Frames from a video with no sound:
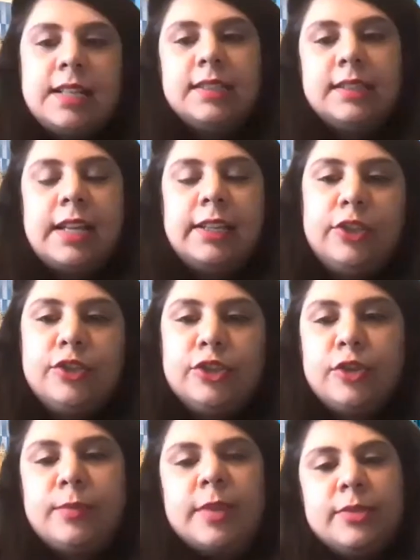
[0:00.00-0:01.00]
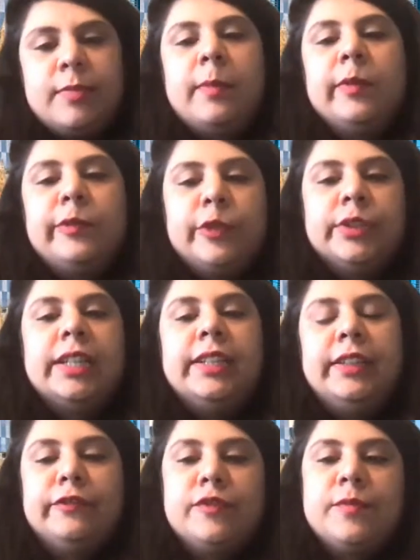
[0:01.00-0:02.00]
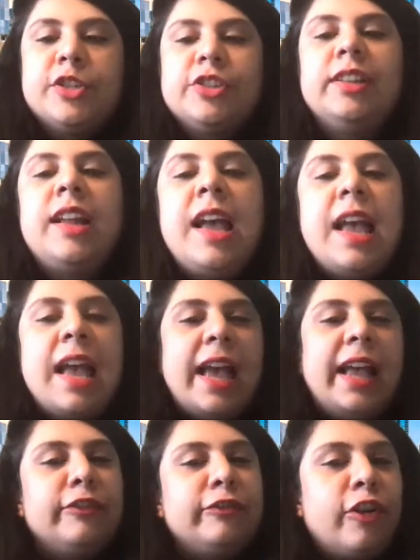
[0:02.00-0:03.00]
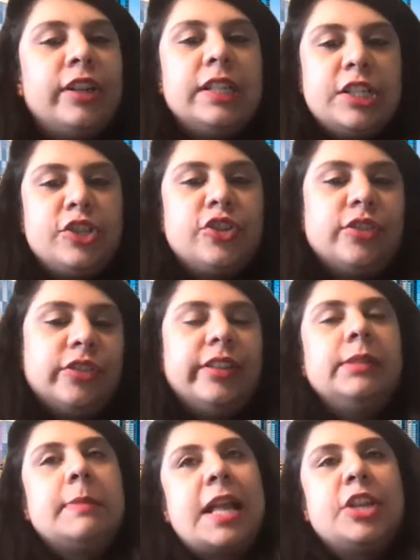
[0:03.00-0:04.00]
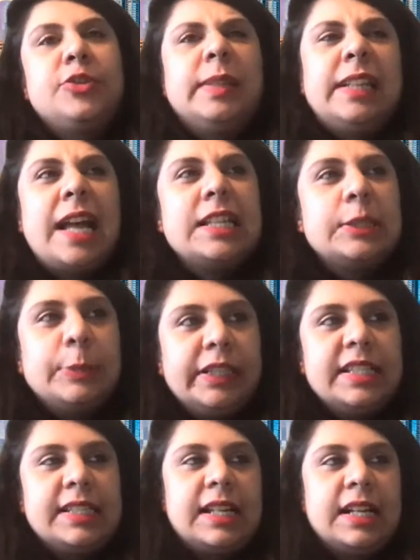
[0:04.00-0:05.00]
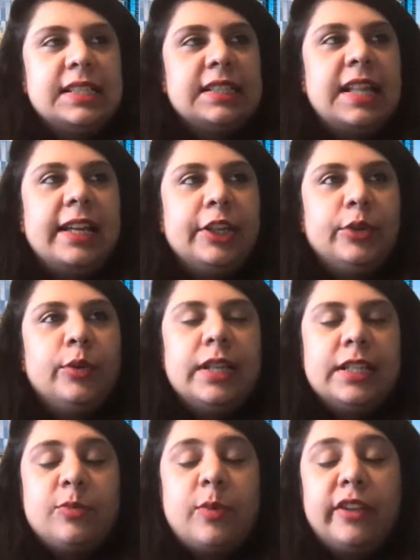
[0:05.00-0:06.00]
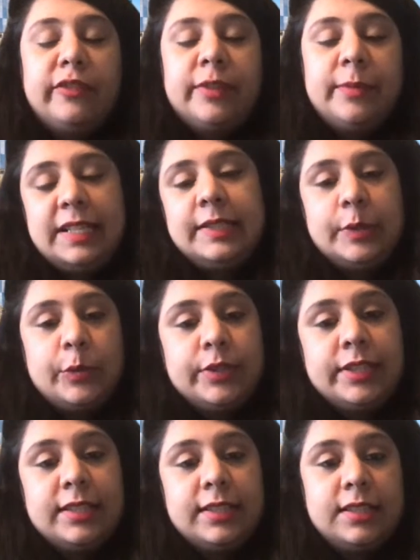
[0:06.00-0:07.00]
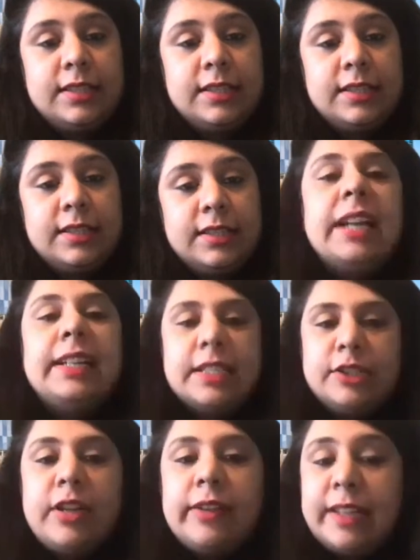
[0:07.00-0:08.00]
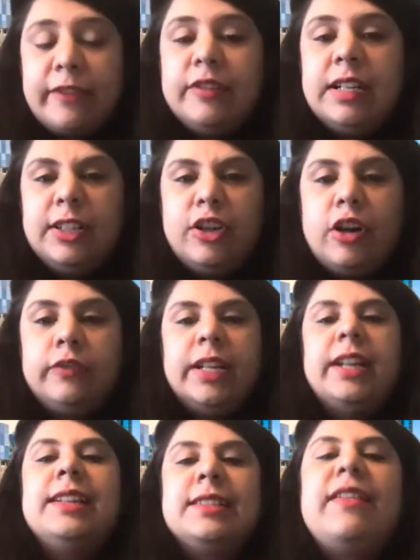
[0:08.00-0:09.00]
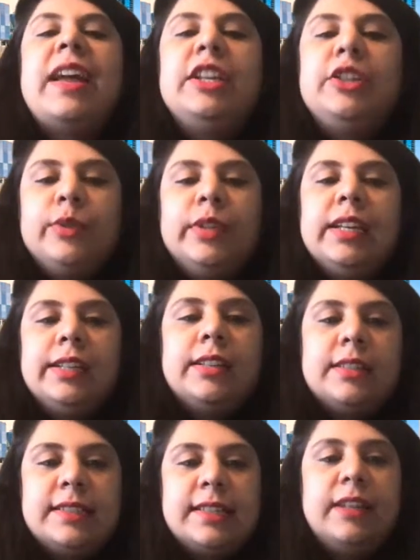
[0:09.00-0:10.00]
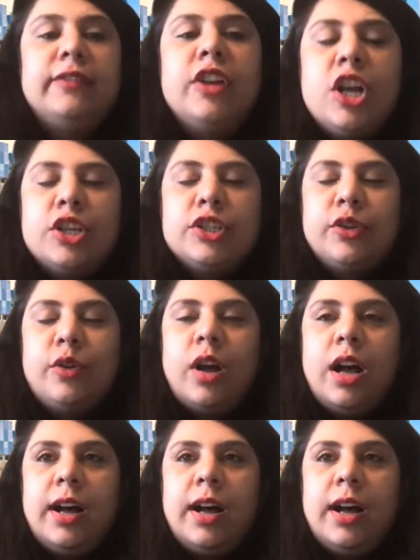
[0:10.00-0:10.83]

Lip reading: thank you so much, Babu, for that information. And for engineering management, as we discussed, like it's one of the best courses that is definitely offered, and it's very unique in itself. So